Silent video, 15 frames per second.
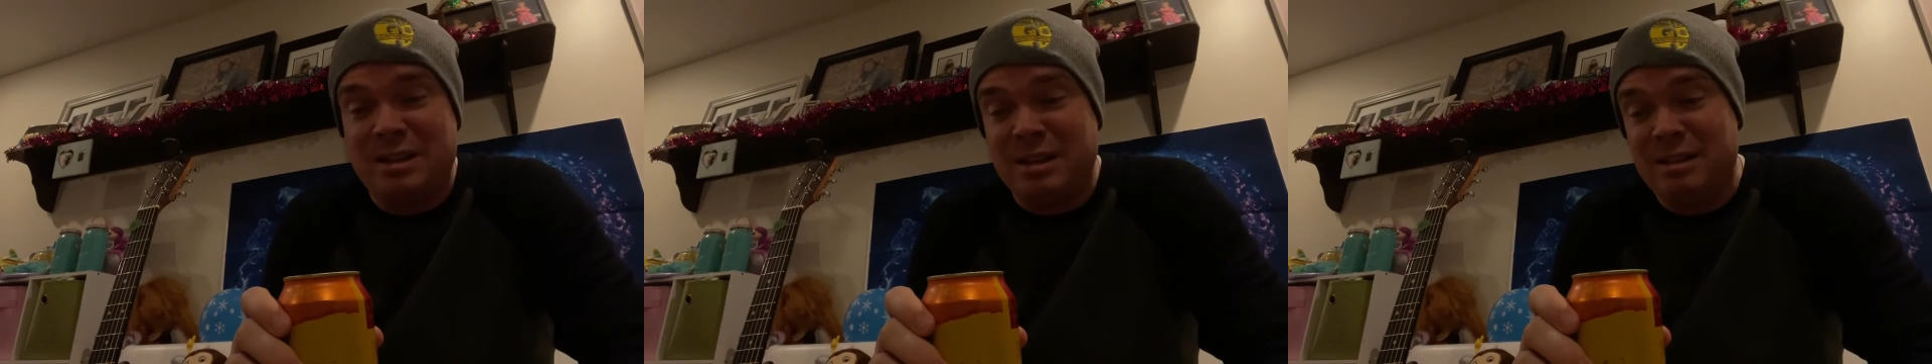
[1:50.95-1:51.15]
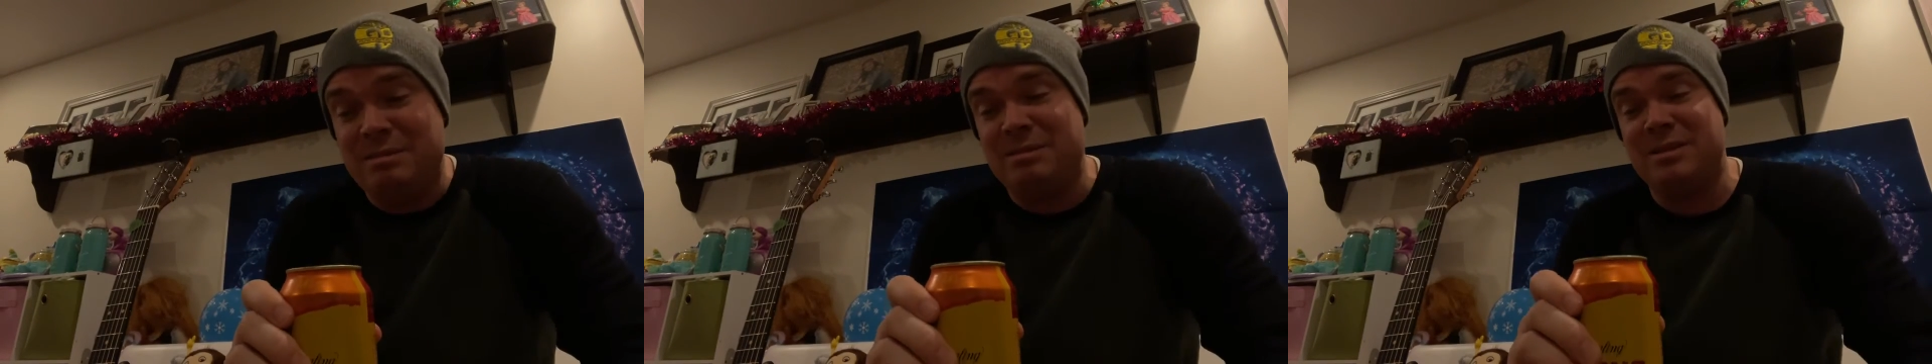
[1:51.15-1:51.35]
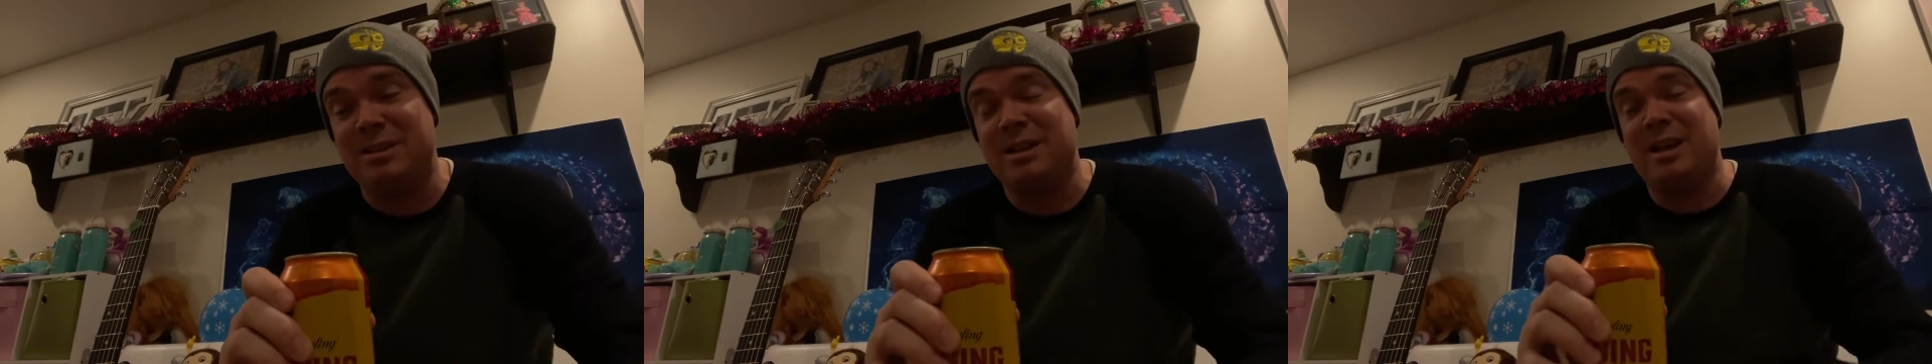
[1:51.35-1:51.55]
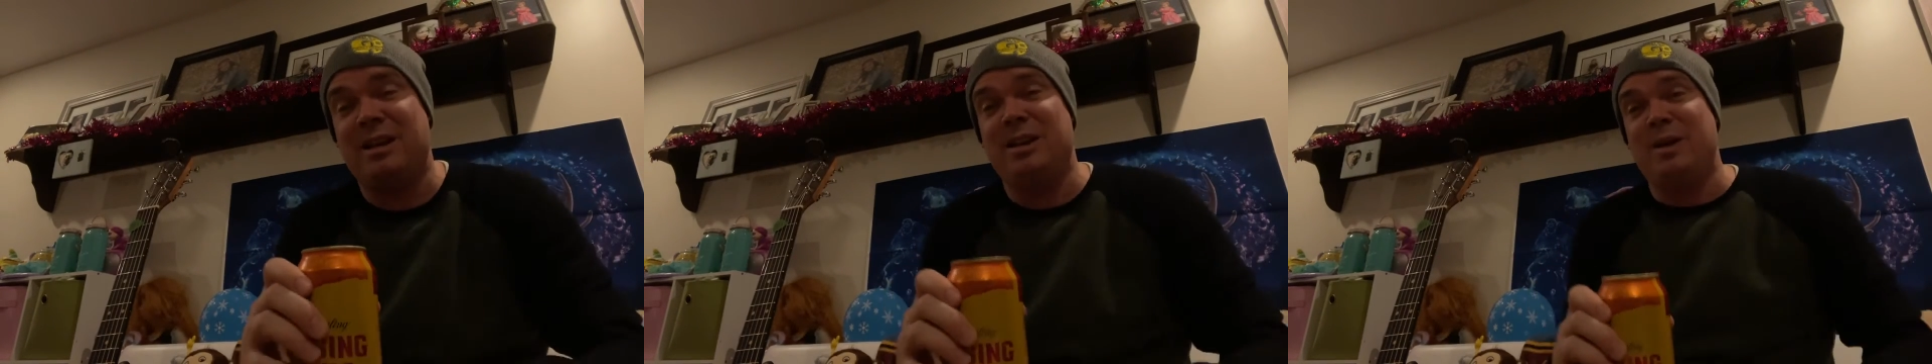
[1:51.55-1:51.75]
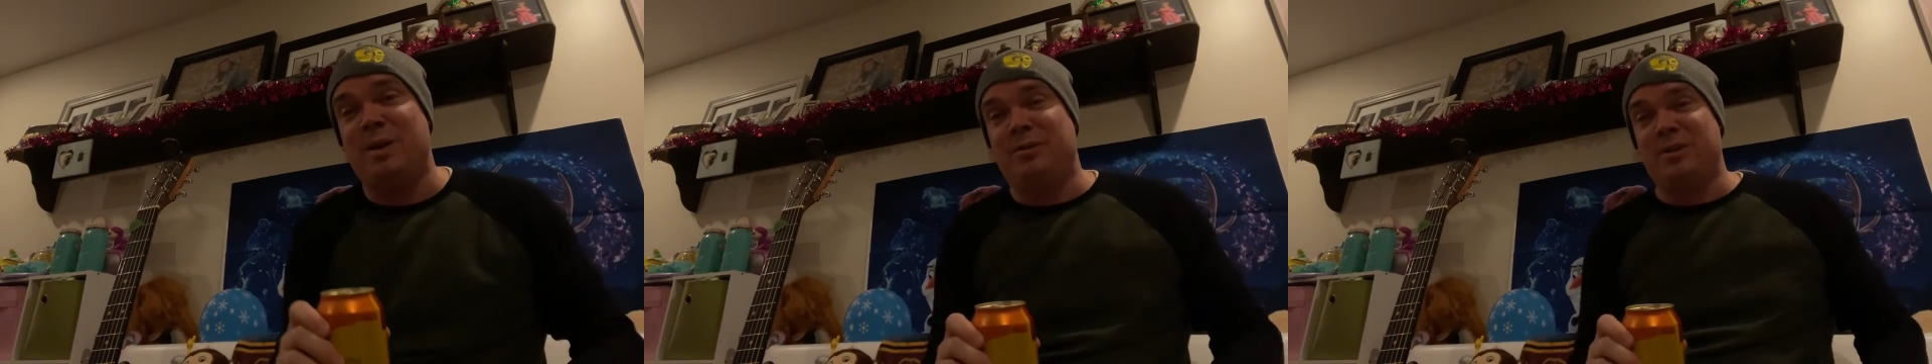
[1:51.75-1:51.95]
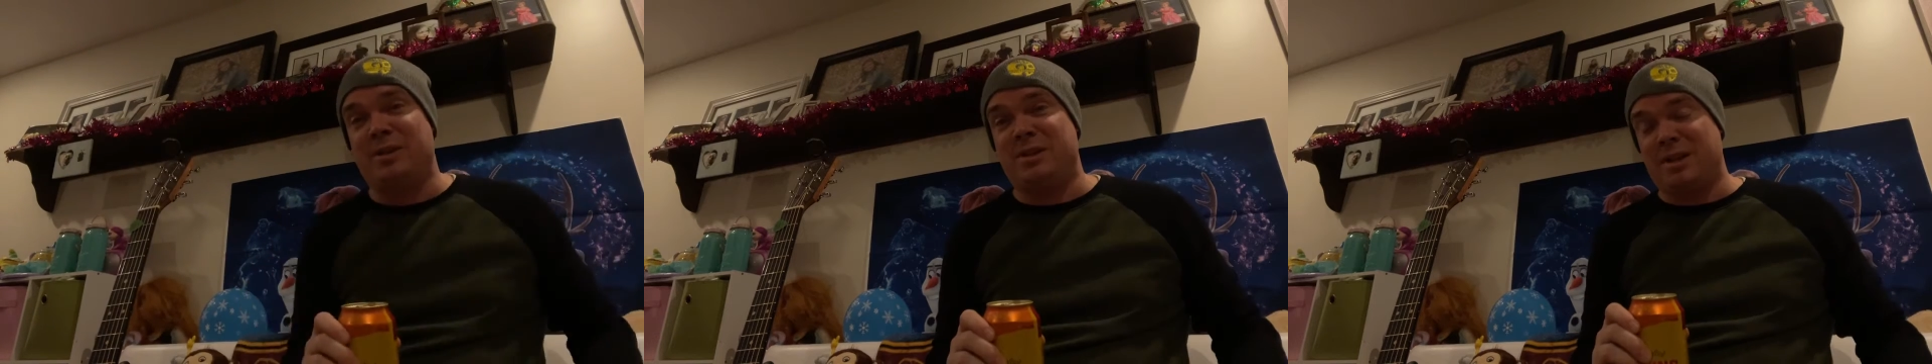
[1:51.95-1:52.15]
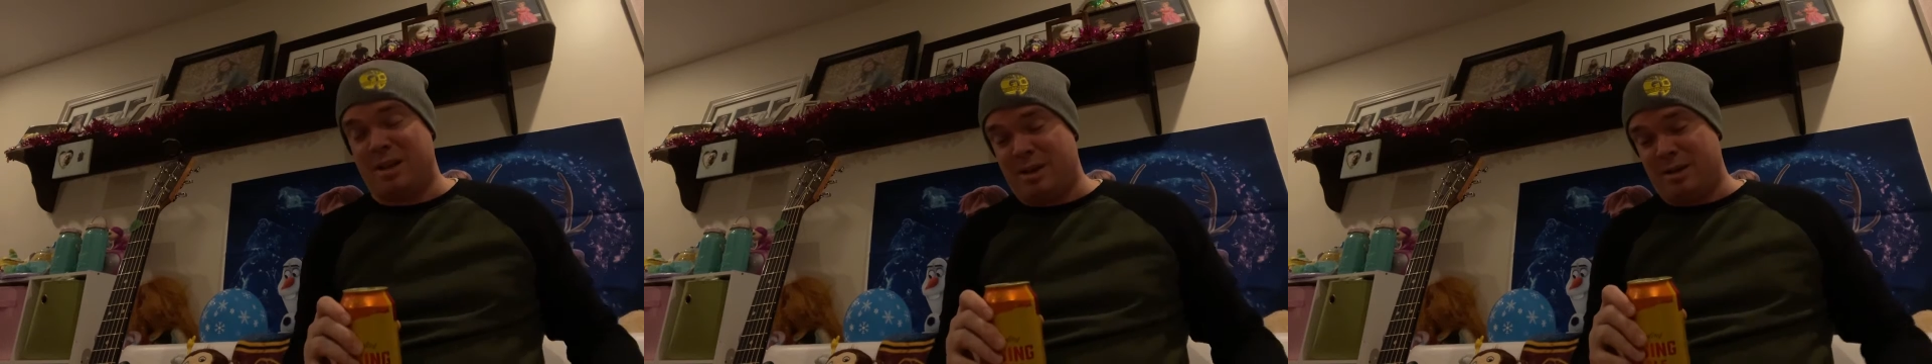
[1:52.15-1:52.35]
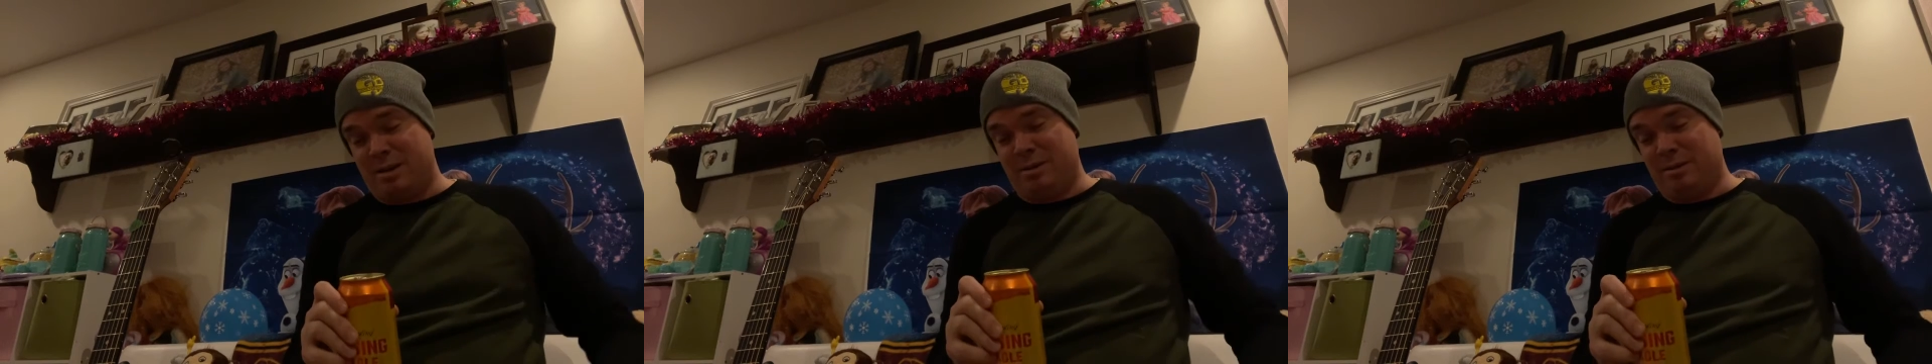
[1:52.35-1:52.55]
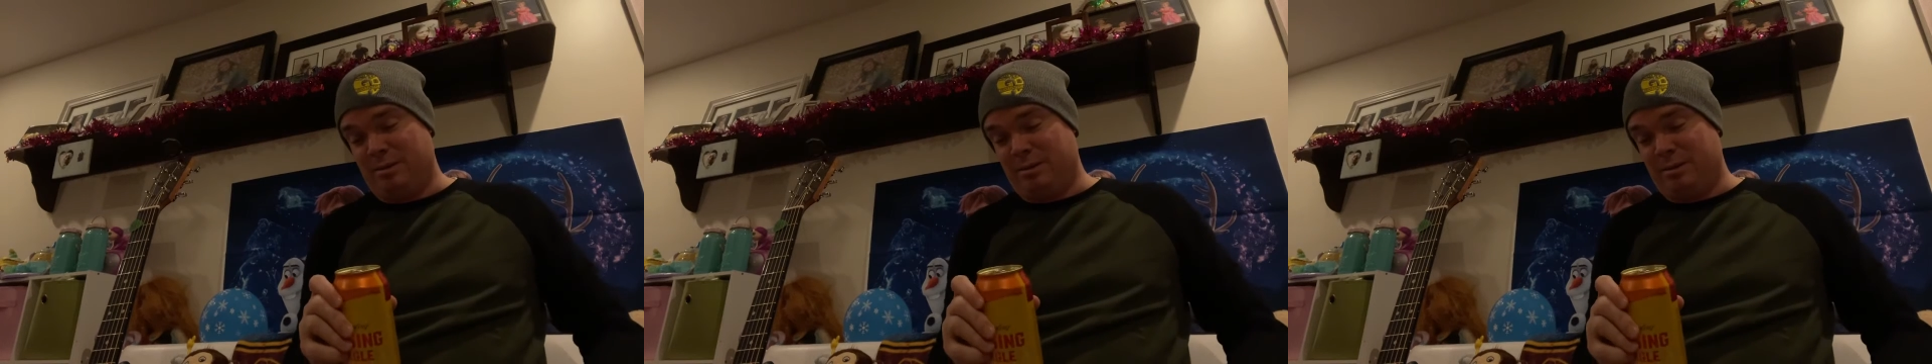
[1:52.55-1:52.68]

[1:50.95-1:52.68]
it and let you know if it's worth